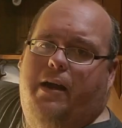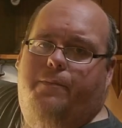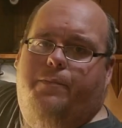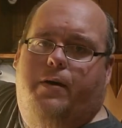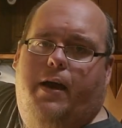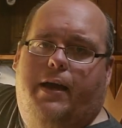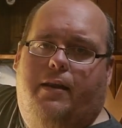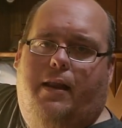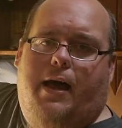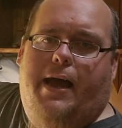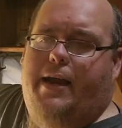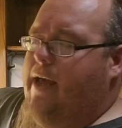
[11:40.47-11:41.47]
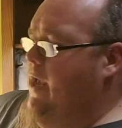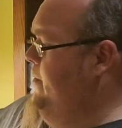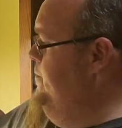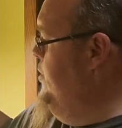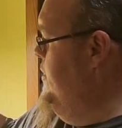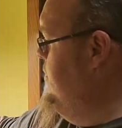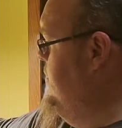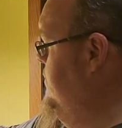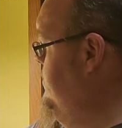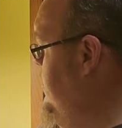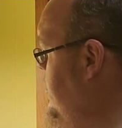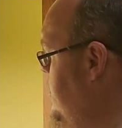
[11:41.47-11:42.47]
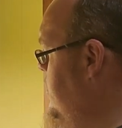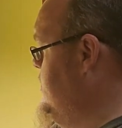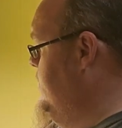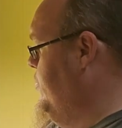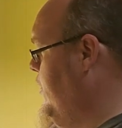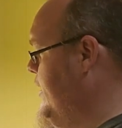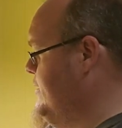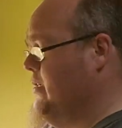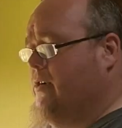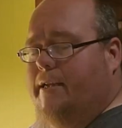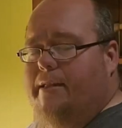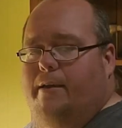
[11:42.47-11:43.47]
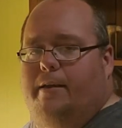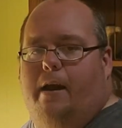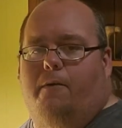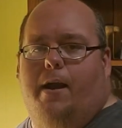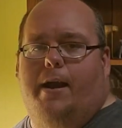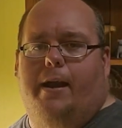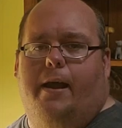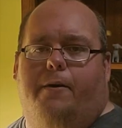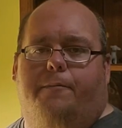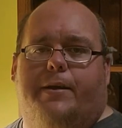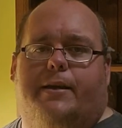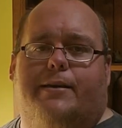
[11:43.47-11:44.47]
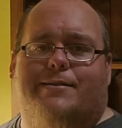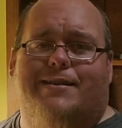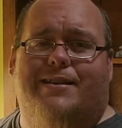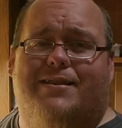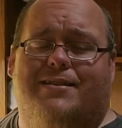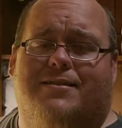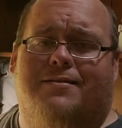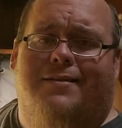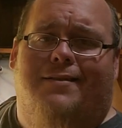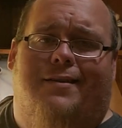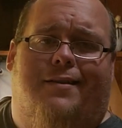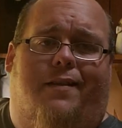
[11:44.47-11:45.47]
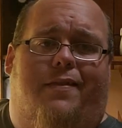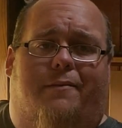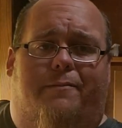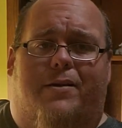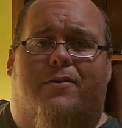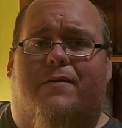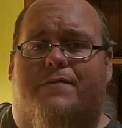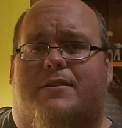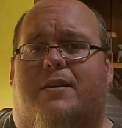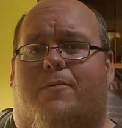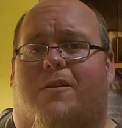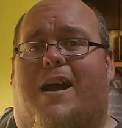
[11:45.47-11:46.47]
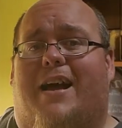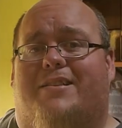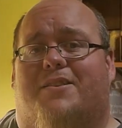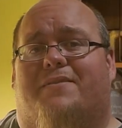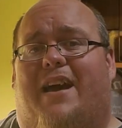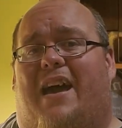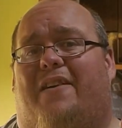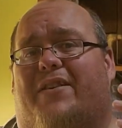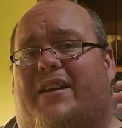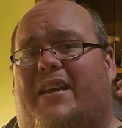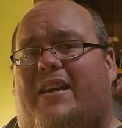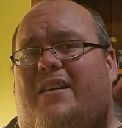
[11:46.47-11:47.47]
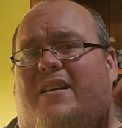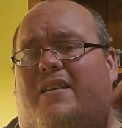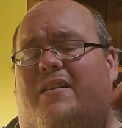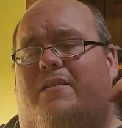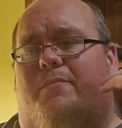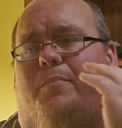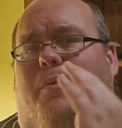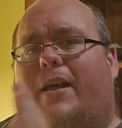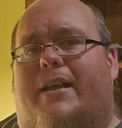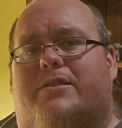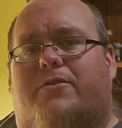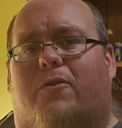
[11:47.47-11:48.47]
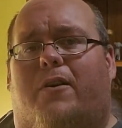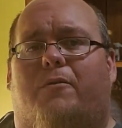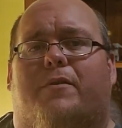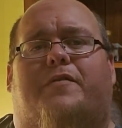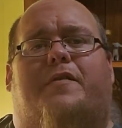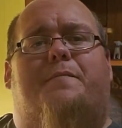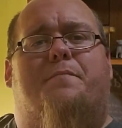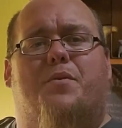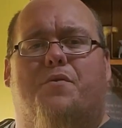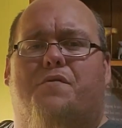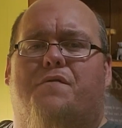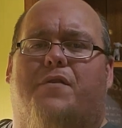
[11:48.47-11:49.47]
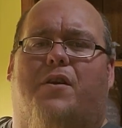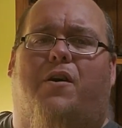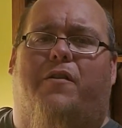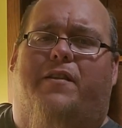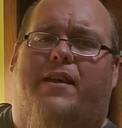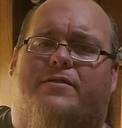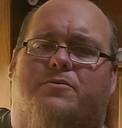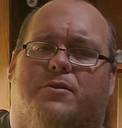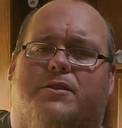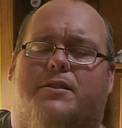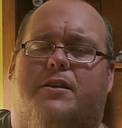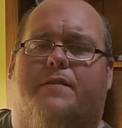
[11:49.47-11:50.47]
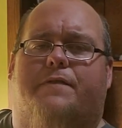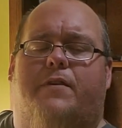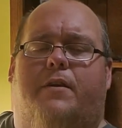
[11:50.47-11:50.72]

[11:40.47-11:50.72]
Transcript: up a light and put some plants underneath. Now, right now, because it is the middle of summer, I don't have any plants growing with the move and all of that sort of stuff.